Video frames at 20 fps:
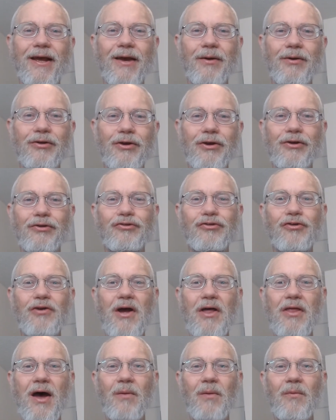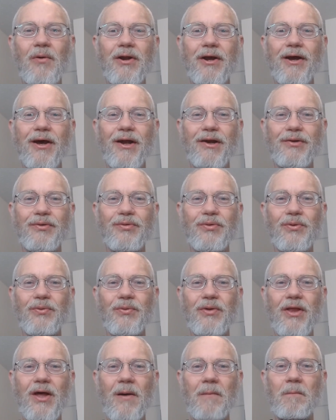We're going to try that one. I got it through
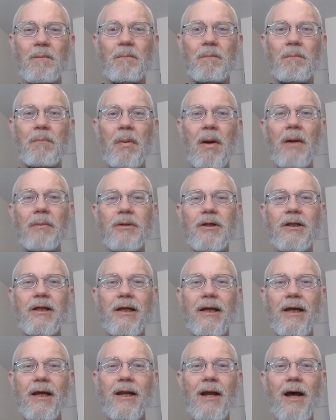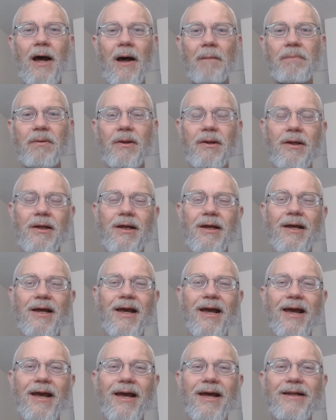without bubbling it up.
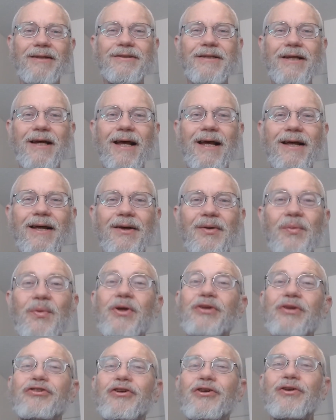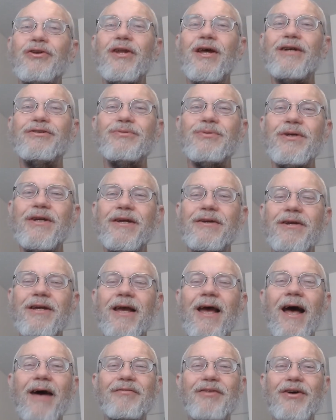And we'll see you next week.
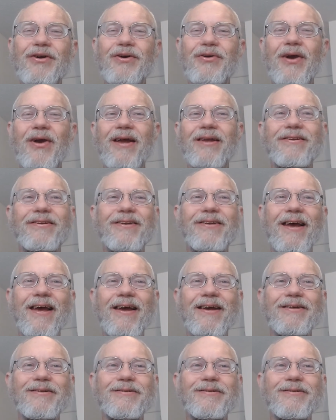Have a great day.